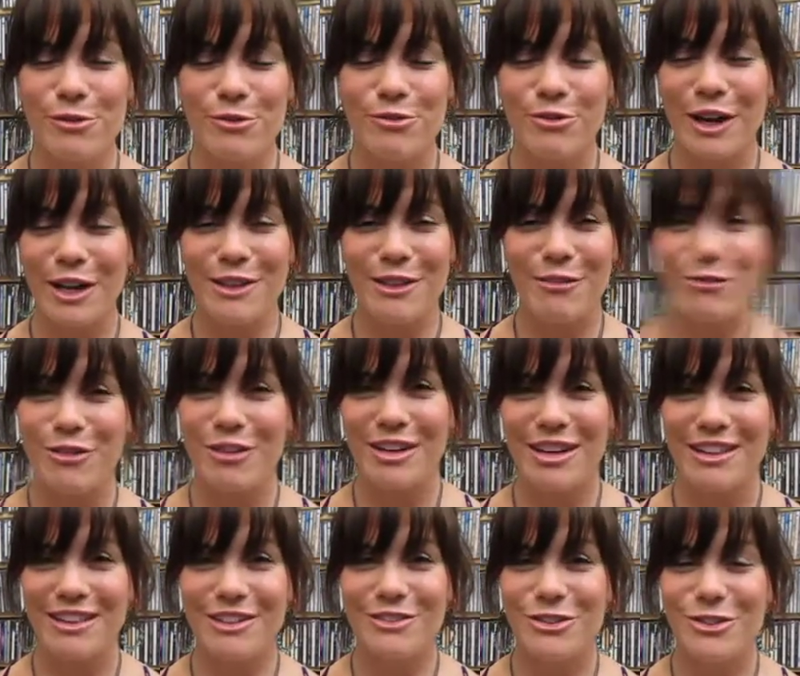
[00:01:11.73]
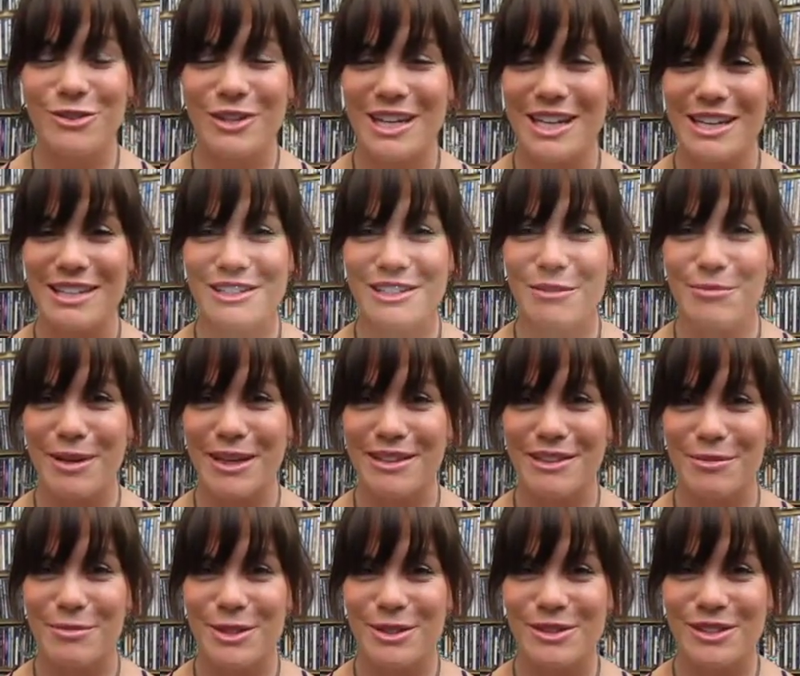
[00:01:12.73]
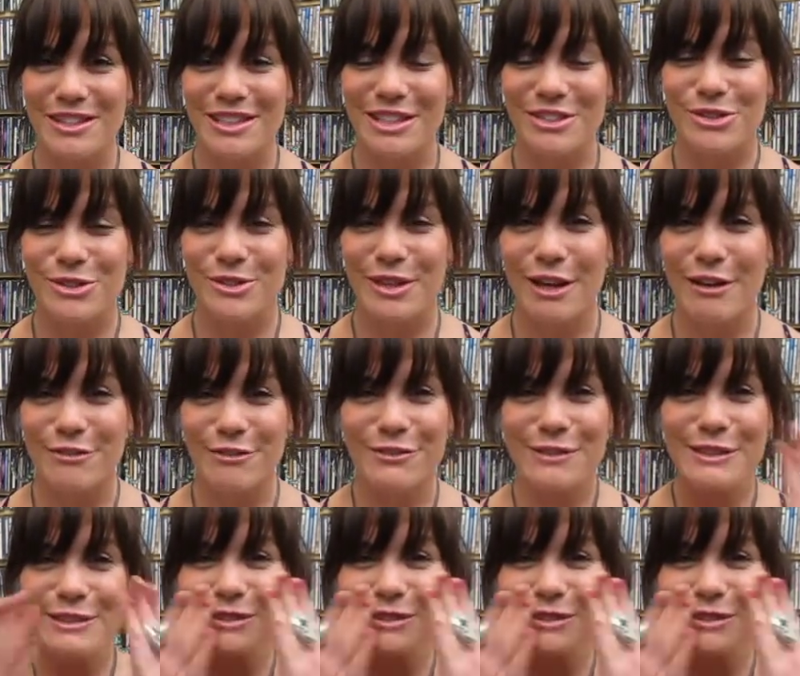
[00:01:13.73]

find the funding that you need to make the music that you love.